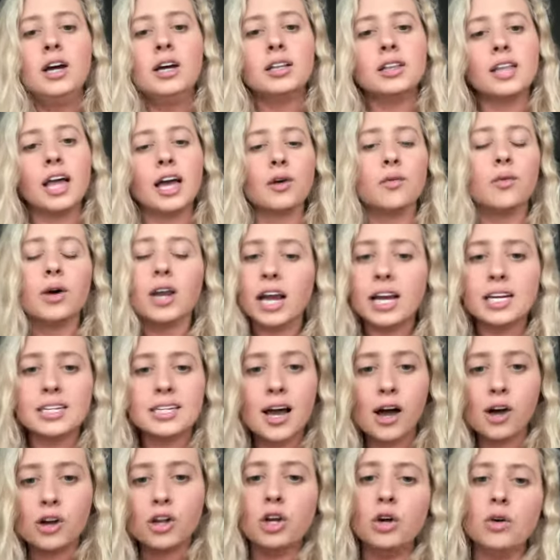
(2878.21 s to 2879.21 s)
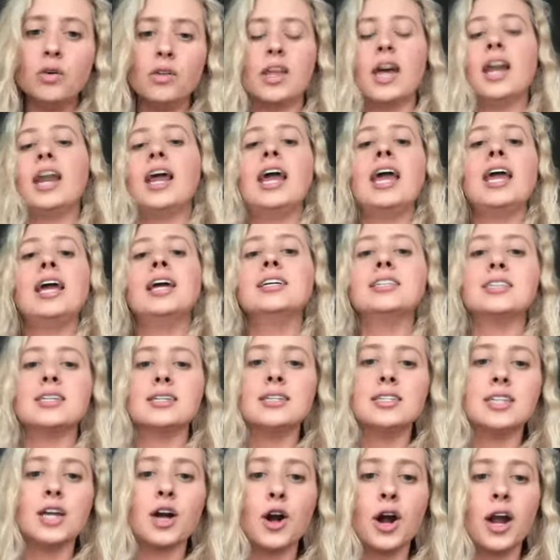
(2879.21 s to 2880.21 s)
Like when I tell you that eggs
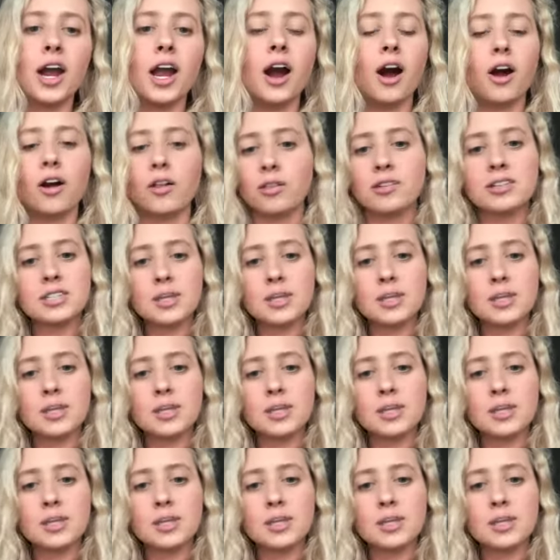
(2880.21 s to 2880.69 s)
and dairy are